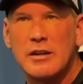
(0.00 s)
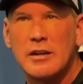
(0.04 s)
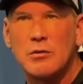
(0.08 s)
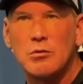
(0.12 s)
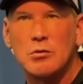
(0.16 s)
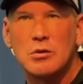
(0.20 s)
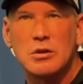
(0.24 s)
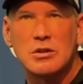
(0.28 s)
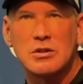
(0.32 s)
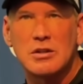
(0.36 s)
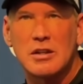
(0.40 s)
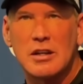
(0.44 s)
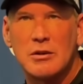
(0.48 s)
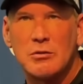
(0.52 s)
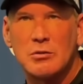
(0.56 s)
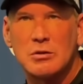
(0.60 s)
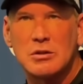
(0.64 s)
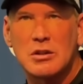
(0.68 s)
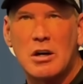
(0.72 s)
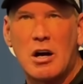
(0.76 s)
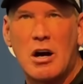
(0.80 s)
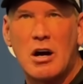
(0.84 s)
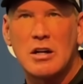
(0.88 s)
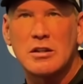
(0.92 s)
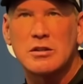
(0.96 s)
It
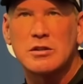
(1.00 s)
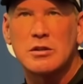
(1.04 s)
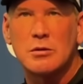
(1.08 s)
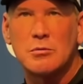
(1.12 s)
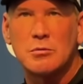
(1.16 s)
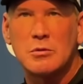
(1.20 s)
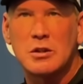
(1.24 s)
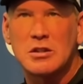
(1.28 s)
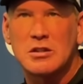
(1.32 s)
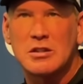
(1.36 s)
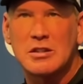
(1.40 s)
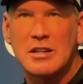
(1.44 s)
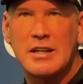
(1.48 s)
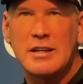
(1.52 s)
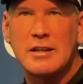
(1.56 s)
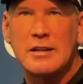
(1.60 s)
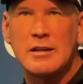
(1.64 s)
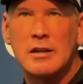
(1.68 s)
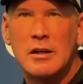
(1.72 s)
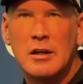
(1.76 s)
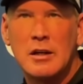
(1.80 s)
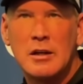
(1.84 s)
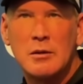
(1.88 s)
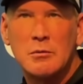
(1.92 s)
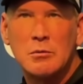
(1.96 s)
was awesome to see,
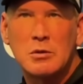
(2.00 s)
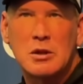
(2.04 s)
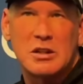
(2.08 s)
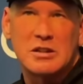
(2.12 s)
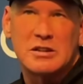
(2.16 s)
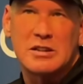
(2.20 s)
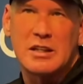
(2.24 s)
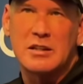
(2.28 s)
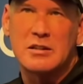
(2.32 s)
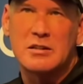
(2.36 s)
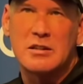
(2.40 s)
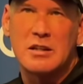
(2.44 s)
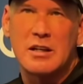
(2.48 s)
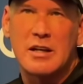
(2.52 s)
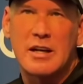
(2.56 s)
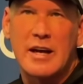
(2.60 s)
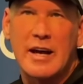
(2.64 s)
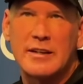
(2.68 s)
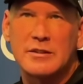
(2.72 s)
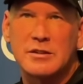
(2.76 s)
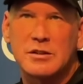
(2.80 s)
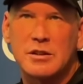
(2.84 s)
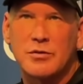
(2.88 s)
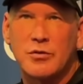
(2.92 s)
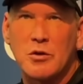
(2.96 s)
because they see
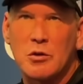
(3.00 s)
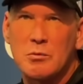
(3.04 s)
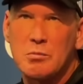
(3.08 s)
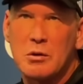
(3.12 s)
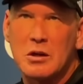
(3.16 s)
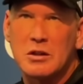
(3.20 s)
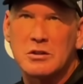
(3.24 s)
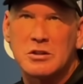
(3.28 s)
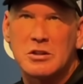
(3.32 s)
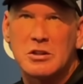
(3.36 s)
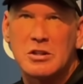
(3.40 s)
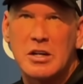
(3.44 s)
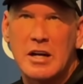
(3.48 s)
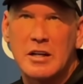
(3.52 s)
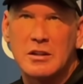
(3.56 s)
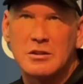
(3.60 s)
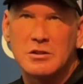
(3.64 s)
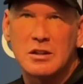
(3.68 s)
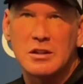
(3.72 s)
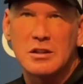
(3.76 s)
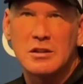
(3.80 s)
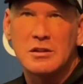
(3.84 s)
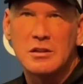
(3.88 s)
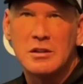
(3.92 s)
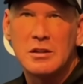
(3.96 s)
Kansas football's
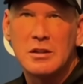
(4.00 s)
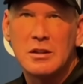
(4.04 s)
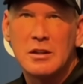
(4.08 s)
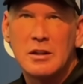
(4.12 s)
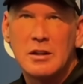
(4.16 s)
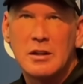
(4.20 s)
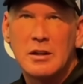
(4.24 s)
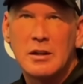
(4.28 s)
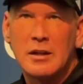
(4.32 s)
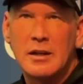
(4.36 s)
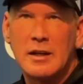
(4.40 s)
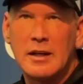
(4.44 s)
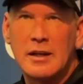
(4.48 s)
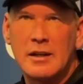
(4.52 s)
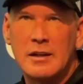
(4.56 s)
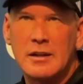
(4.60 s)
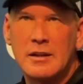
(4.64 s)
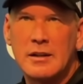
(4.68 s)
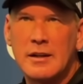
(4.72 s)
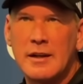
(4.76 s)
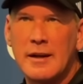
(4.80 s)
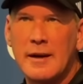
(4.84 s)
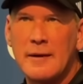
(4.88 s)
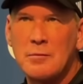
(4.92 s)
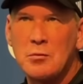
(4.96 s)
changing.
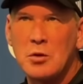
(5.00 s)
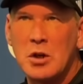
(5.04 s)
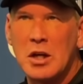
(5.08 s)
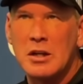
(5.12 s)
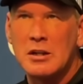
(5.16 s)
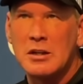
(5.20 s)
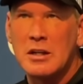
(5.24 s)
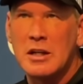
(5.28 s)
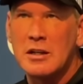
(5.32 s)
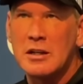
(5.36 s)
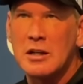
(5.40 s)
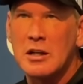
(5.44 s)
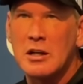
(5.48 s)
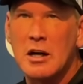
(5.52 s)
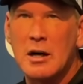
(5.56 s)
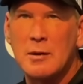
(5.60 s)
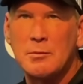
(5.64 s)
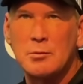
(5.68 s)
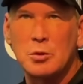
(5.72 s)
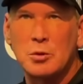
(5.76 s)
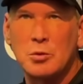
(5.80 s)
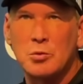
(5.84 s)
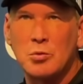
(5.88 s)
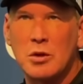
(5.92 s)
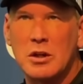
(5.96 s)
And then you
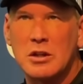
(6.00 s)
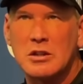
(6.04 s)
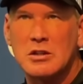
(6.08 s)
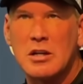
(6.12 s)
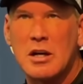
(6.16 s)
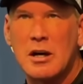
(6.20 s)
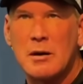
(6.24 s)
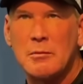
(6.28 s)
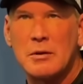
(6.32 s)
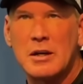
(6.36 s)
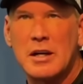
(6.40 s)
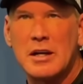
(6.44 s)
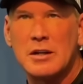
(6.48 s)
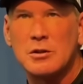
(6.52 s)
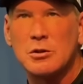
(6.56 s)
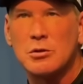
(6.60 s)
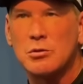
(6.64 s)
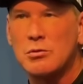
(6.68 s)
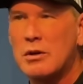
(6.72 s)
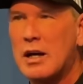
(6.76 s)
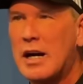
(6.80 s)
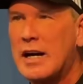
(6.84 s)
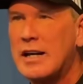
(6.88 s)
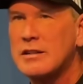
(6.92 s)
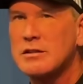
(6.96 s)
couple with what's coming on the
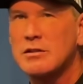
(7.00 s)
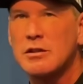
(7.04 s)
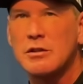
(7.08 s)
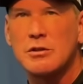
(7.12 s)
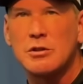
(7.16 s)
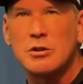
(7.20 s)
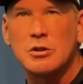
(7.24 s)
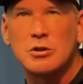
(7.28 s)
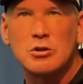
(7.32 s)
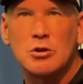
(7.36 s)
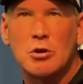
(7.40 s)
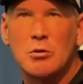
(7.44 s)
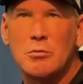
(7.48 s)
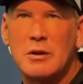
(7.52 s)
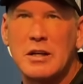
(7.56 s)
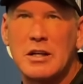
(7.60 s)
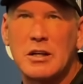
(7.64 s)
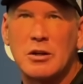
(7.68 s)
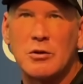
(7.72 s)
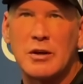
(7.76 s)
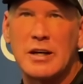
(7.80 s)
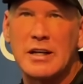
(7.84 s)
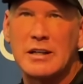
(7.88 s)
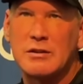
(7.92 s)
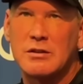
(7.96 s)
horizon, there's so many
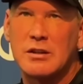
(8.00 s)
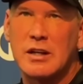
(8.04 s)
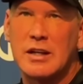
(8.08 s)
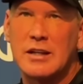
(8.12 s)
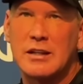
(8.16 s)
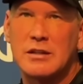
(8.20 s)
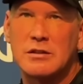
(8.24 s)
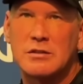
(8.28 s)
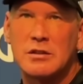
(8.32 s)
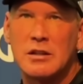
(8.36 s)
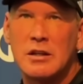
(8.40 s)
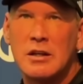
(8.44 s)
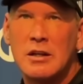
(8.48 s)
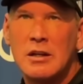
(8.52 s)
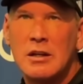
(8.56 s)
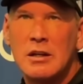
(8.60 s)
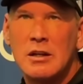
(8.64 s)
great things.